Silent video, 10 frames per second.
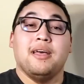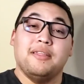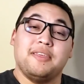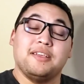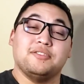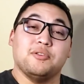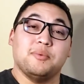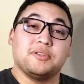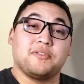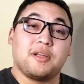And thank you so
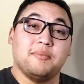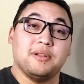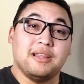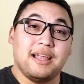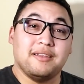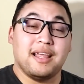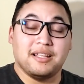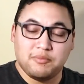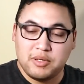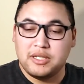much for coming to the Land of
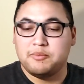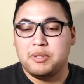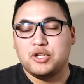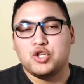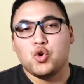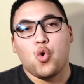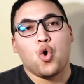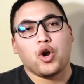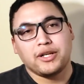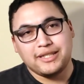Dez. Please be
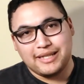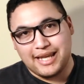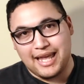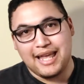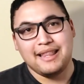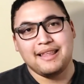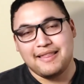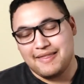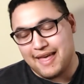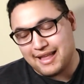sure to hit
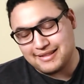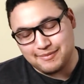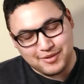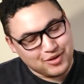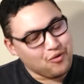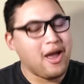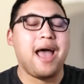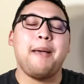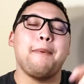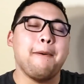that subscribe